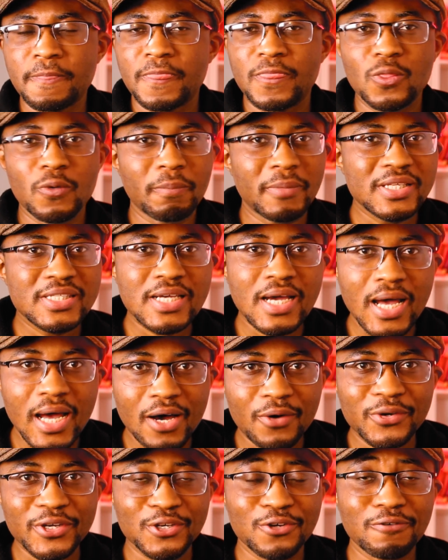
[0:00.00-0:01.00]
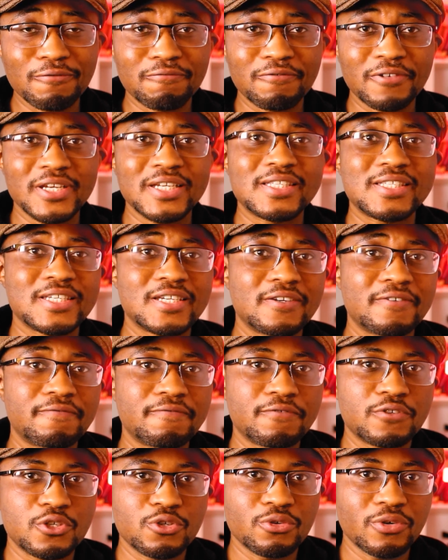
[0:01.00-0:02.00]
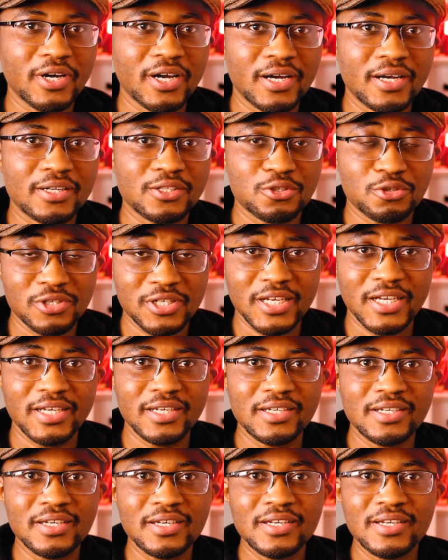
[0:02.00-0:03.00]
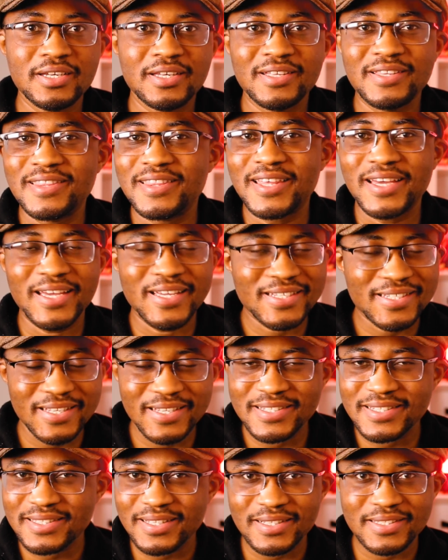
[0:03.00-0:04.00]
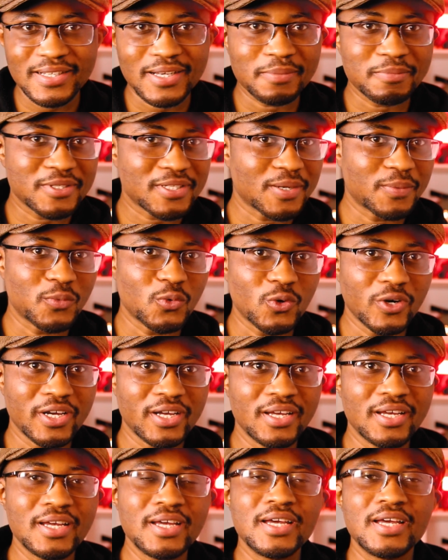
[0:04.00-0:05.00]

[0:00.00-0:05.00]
no matter how innovative you are today, there is a startup somewhere